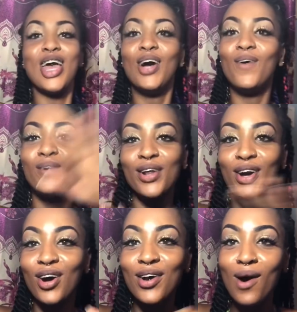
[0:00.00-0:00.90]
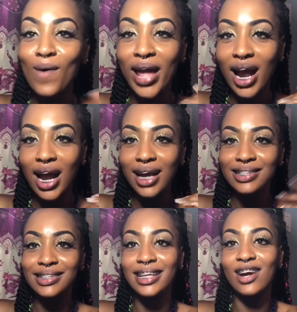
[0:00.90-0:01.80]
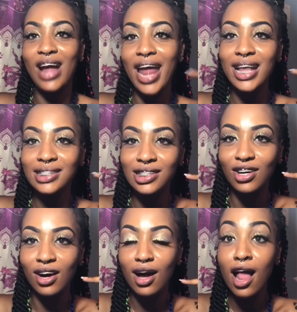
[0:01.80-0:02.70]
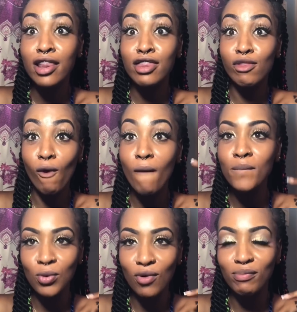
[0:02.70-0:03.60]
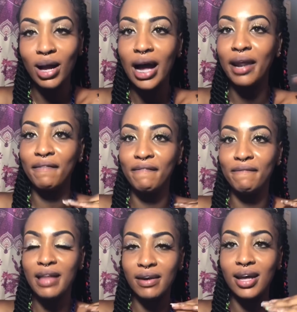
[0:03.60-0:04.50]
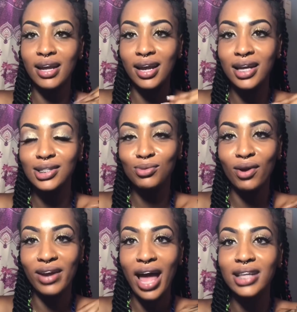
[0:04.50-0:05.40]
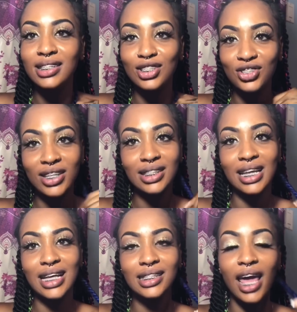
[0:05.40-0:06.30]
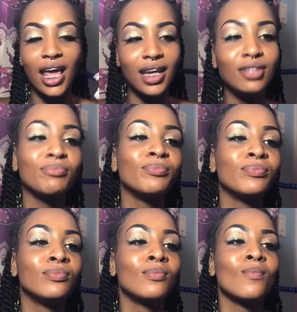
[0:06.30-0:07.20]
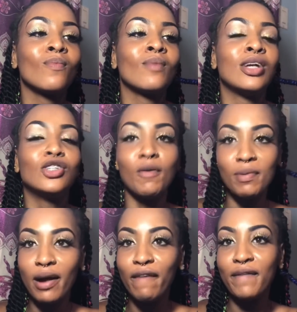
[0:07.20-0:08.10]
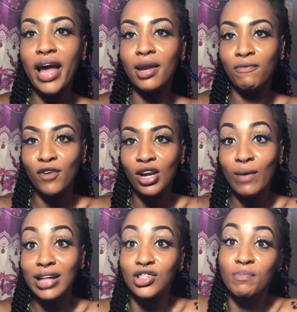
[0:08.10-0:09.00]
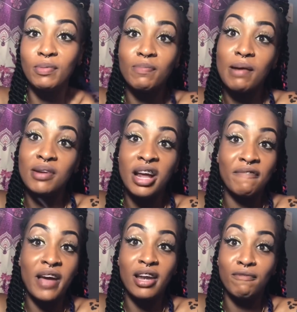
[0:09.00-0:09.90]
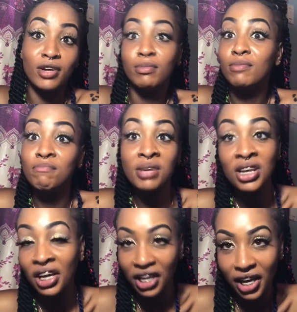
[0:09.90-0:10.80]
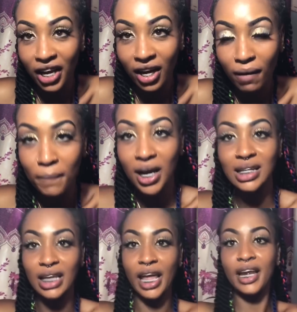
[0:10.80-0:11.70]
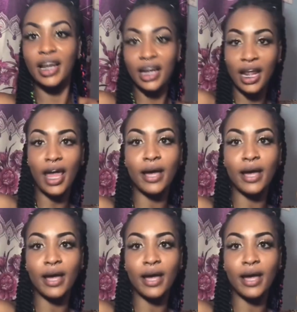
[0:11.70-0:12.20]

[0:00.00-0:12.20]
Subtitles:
una not go nowhere. Stay right there, so don't move because of that story. Yeah, it's interesting as hell. Some people will find it funny, while some people probably not find it funny. But me not care because at the end of the day,